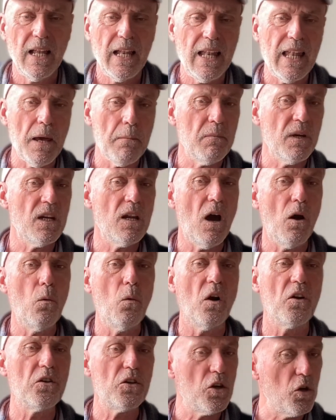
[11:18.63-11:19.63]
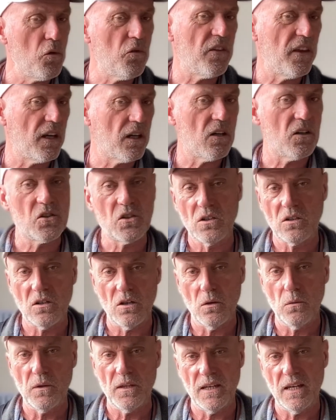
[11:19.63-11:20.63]
Let me know what you think I should
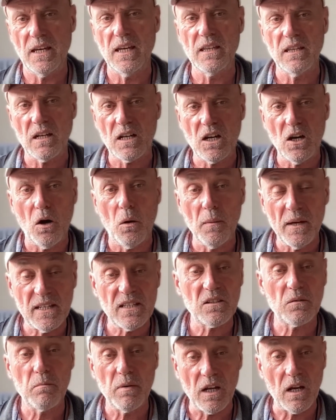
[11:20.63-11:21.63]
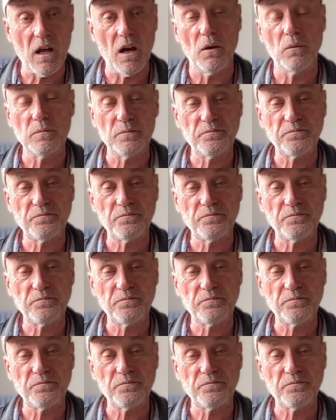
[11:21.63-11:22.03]
do with it in the comments below.